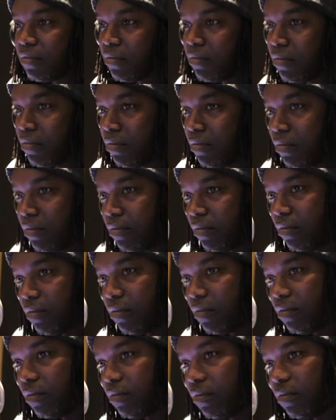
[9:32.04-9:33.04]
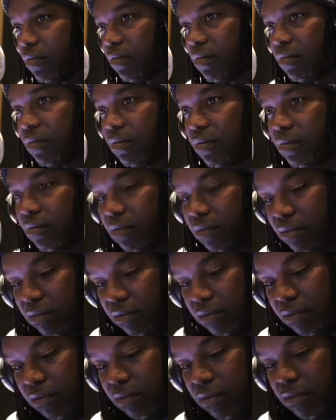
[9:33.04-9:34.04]

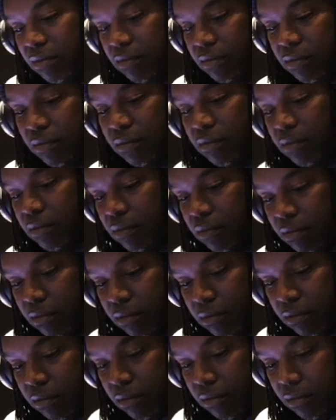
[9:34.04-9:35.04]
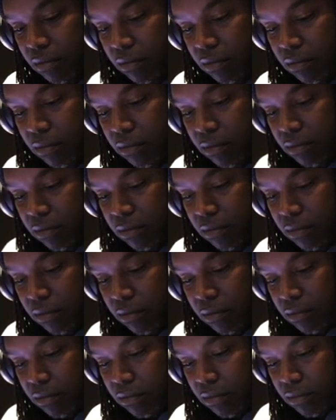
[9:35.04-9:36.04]

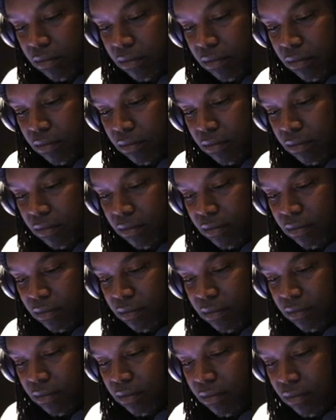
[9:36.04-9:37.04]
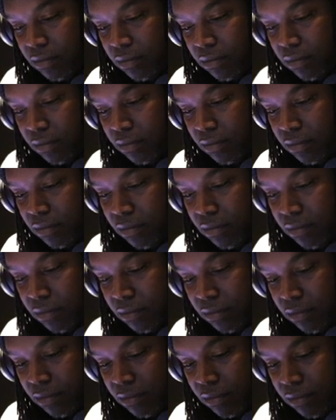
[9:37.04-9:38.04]

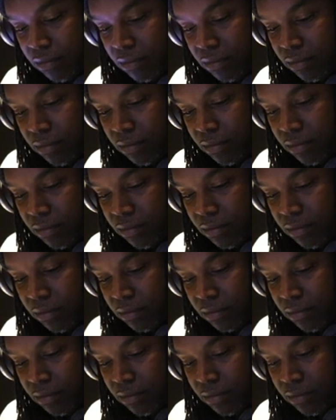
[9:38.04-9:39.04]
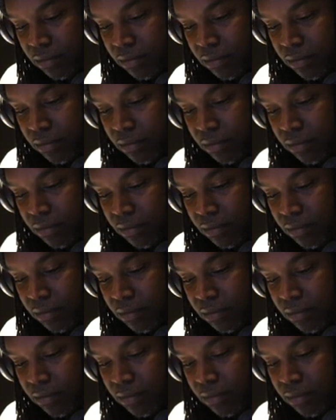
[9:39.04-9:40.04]
No words are spoken by the person on screen.